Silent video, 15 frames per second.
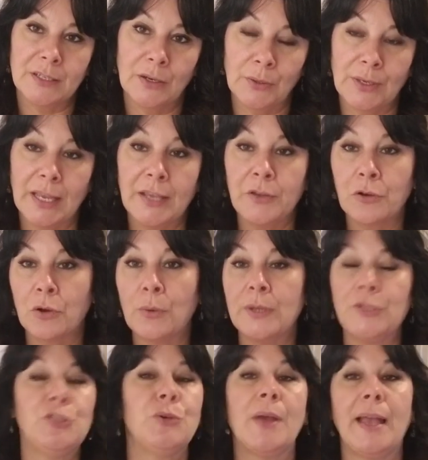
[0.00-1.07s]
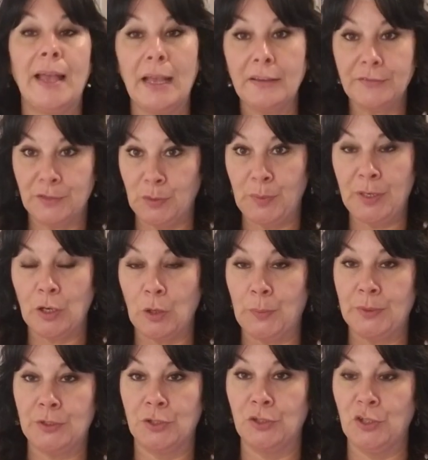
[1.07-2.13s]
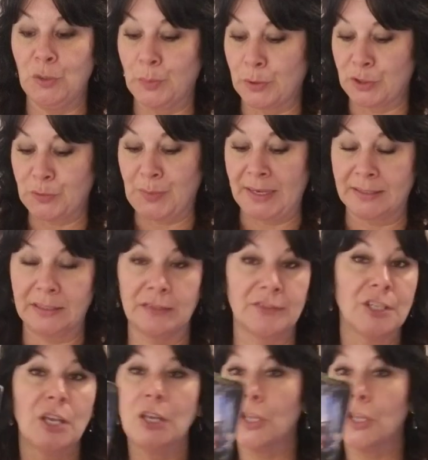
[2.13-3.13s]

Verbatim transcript: Okay, you're going to have to be open to new perspectives.